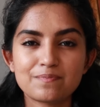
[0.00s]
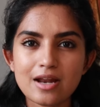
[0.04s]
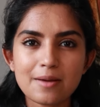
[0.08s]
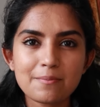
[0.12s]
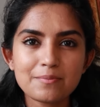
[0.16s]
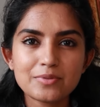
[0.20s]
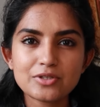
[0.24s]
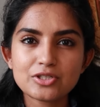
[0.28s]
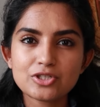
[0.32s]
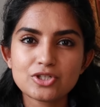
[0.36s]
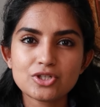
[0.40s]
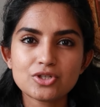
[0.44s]

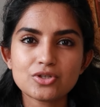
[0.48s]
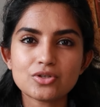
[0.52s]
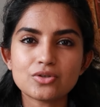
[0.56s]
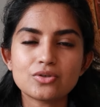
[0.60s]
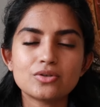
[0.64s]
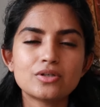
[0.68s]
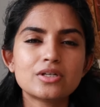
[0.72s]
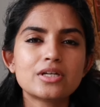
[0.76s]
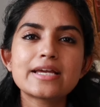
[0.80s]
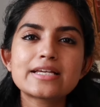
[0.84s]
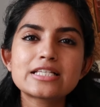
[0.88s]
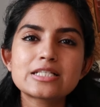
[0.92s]
Number
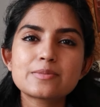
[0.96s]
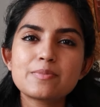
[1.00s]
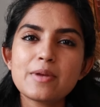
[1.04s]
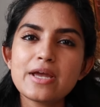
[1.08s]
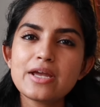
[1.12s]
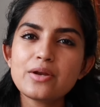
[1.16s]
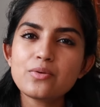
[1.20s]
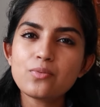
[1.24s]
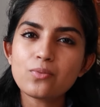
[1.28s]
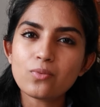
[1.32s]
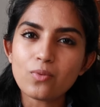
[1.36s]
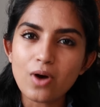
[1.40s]
two,
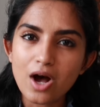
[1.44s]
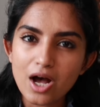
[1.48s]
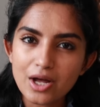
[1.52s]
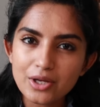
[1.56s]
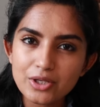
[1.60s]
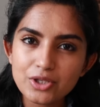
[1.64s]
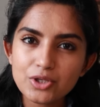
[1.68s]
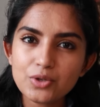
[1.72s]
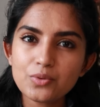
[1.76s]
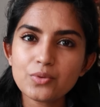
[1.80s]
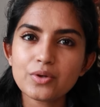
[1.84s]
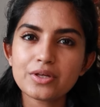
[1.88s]
explain
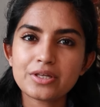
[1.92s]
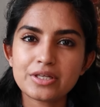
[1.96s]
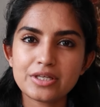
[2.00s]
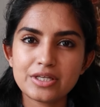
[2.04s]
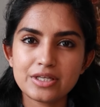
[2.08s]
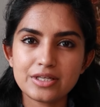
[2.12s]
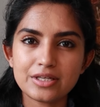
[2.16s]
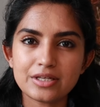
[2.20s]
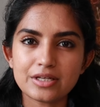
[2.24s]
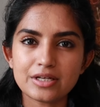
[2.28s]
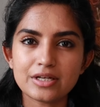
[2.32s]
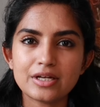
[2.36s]
why you are
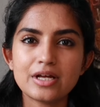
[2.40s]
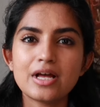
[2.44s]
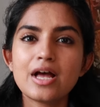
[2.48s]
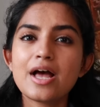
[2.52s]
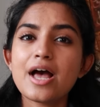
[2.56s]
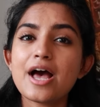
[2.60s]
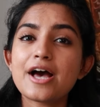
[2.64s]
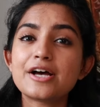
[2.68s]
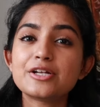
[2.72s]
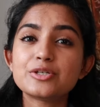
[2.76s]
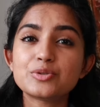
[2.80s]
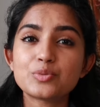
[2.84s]
here
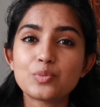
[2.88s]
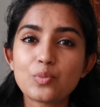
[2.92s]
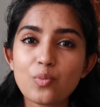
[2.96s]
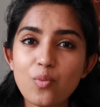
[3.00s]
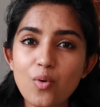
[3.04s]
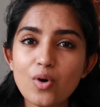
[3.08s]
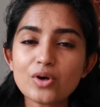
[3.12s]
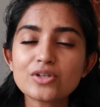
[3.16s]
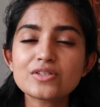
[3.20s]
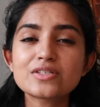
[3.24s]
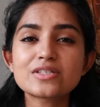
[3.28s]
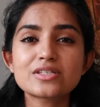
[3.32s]
and
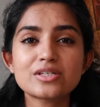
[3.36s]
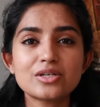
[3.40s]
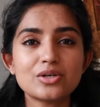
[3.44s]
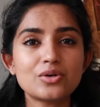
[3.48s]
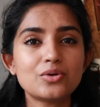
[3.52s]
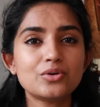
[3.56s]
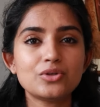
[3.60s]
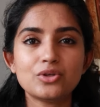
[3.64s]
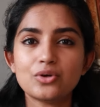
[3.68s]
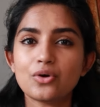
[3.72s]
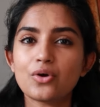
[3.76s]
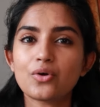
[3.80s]
what
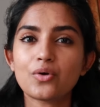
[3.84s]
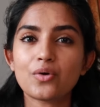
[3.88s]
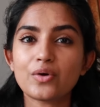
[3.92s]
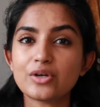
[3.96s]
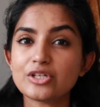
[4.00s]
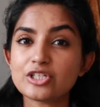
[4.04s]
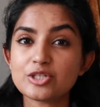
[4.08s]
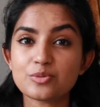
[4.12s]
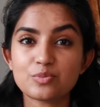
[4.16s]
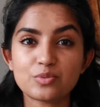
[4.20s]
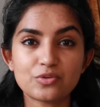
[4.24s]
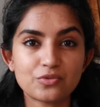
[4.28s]
skill you are
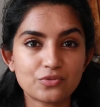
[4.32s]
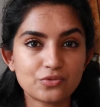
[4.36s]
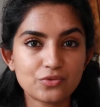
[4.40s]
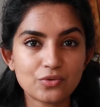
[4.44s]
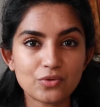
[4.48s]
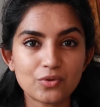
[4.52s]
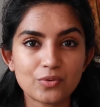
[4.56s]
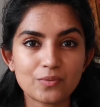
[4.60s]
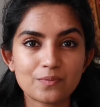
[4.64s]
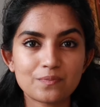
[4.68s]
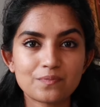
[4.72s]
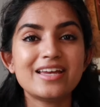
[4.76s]
going to
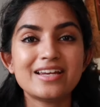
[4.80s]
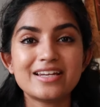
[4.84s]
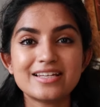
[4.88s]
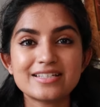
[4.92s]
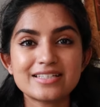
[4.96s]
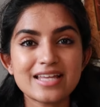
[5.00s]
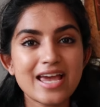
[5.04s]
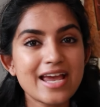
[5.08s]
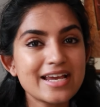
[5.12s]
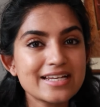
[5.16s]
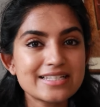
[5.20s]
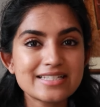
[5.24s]
perform. It
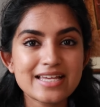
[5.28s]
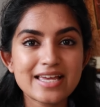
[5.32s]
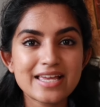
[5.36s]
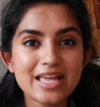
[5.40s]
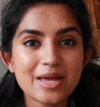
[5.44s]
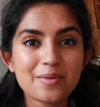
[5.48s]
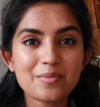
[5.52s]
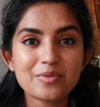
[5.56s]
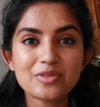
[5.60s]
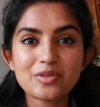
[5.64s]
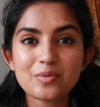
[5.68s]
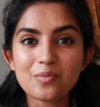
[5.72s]
is 8
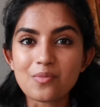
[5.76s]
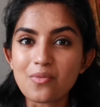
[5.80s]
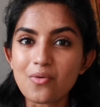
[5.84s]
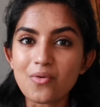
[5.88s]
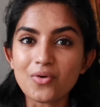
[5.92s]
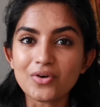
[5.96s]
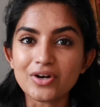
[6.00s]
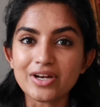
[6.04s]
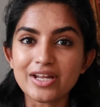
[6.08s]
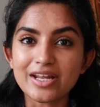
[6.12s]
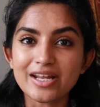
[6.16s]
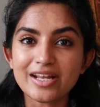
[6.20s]
AM in the
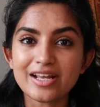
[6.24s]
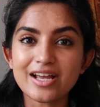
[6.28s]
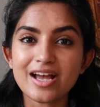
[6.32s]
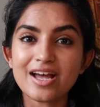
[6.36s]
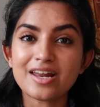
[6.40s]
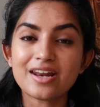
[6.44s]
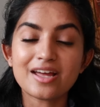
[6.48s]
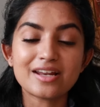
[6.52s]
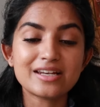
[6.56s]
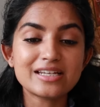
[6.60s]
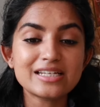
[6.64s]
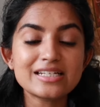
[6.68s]
morning
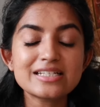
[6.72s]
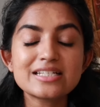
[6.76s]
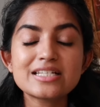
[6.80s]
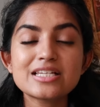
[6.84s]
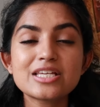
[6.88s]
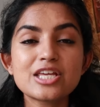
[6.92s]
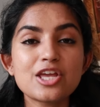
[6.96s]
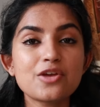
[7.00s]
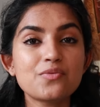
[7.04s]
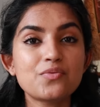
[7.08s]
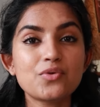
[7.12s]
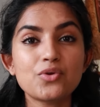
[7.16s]
and I need
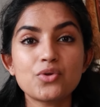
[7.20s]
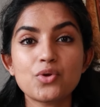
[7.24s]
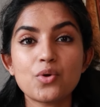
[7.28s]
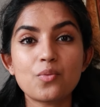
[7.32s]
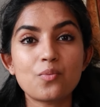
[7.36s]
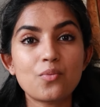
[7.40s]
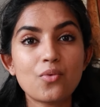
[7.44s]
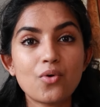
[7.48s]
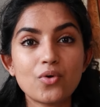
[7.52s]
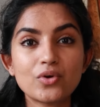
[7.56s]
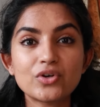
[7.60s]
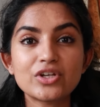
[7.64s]
to give you your
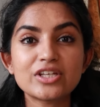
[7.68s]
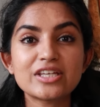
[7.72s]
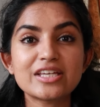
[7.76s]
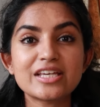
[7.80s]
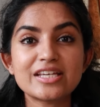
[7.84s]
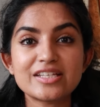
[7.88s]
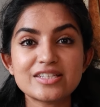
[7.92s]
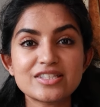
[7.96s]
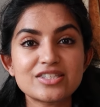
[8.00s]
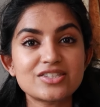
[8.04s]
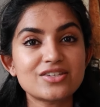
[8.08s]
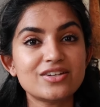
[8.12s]
morning
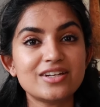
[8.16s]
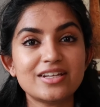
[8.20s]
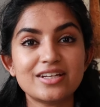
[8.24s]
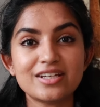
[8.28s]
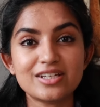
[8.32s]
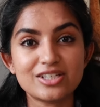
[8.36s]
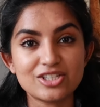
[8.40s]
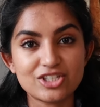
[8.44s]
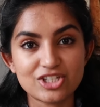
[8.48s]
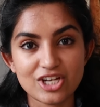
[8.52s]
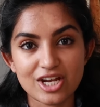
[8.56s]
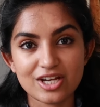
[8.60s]

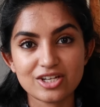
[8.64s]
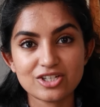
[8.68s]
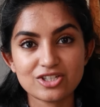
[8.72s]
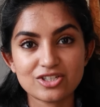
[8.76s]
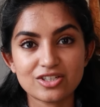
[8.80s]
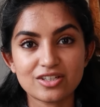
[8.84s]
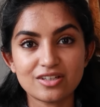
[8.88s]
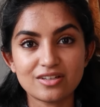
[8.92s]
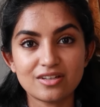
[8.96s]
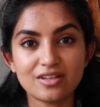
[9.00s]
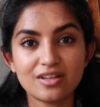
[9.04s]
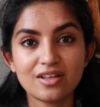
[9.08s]
insulin
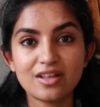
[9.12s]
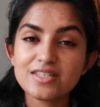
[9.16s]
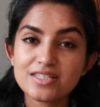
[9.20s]
injection.